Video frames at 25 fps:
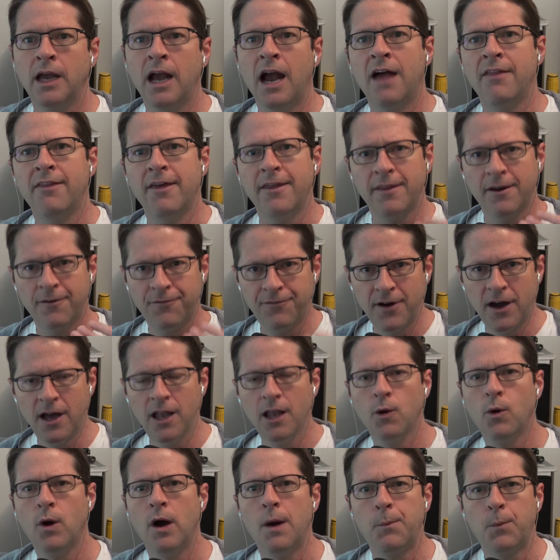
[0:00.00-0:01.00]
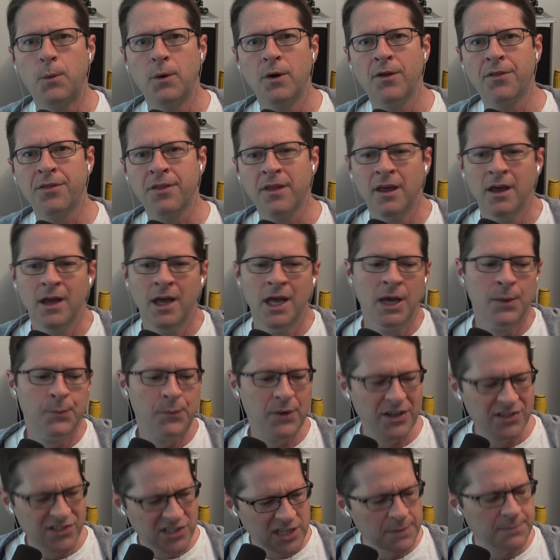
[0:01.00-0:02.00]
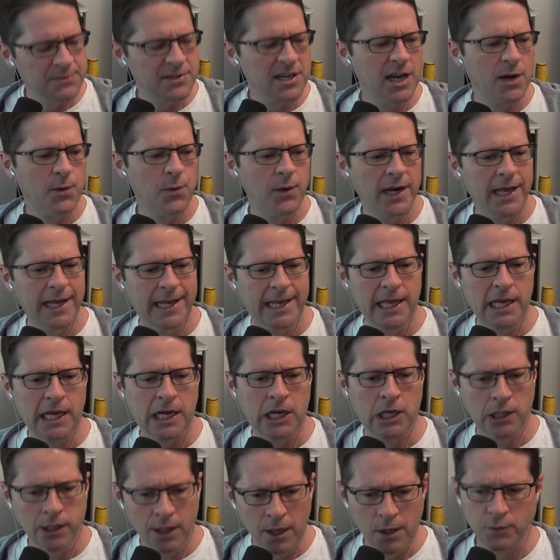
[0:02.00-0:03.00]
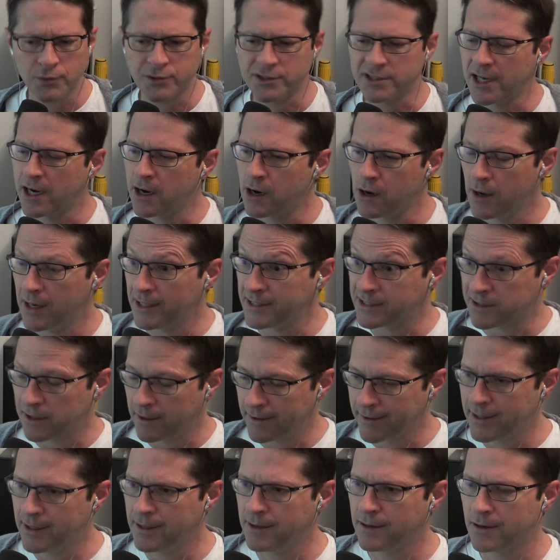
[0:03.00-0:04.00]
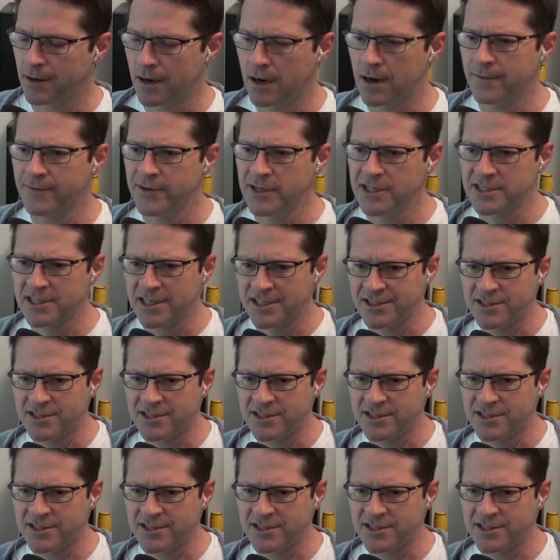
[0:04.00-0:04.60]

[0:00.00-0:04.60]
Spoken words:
And then they'll follow up with, but it seems like when I get close, I don't know, I start getting nervous.